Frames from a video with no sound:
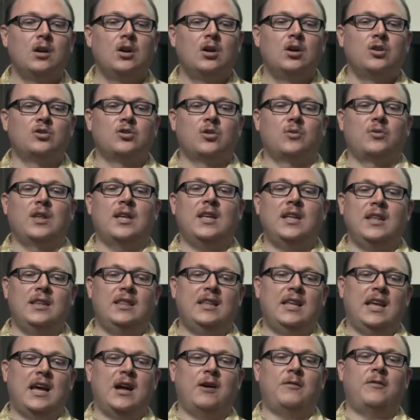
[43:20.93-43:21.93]
So then
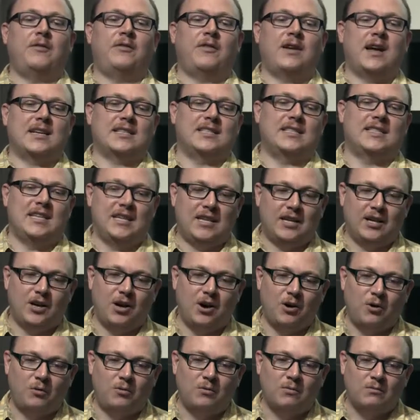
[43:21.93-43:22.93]
the Equifax
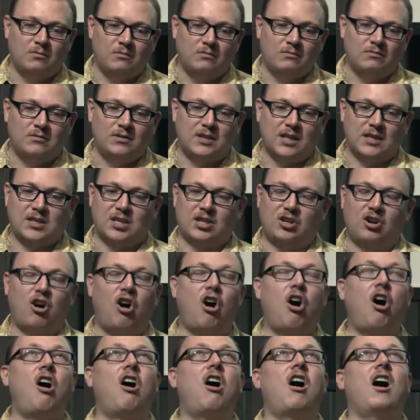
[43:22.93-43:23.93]
CEO does an
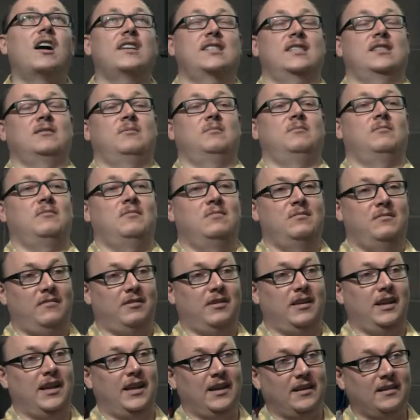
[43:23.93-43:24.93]
awesome
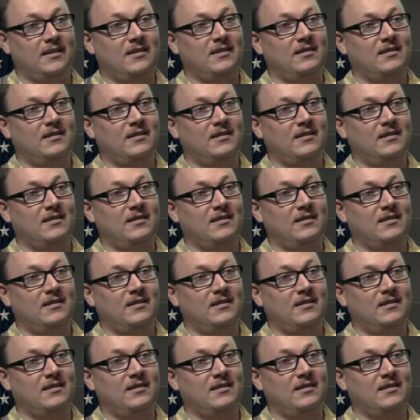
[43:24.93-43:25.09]
thing,